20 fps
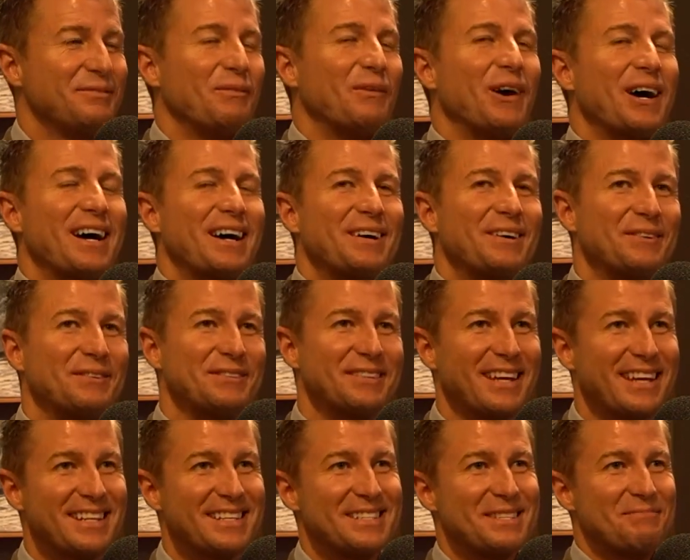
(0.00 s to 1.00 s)
Wow.
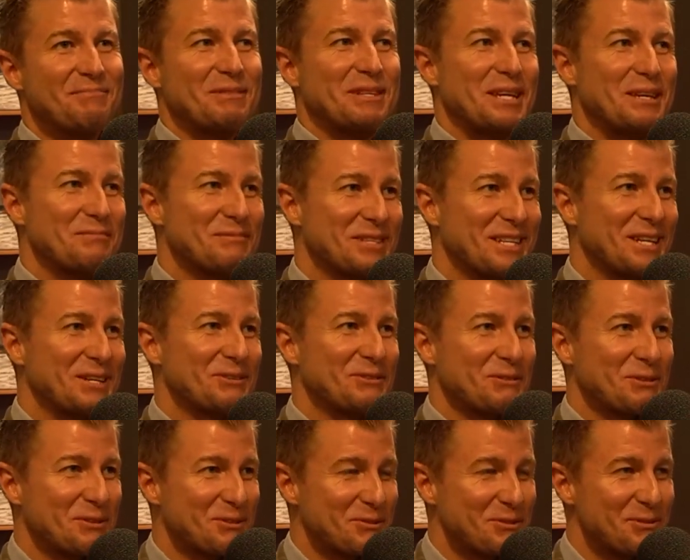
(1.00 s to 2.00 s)
That is some deep St.
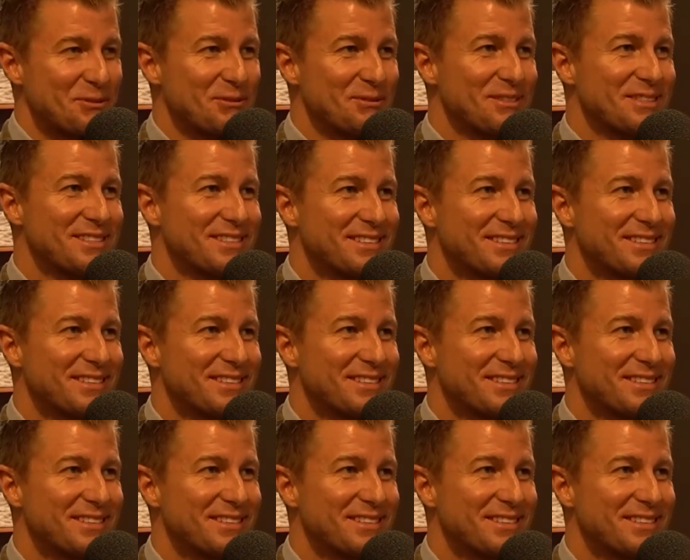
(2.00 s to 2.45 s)
George roots.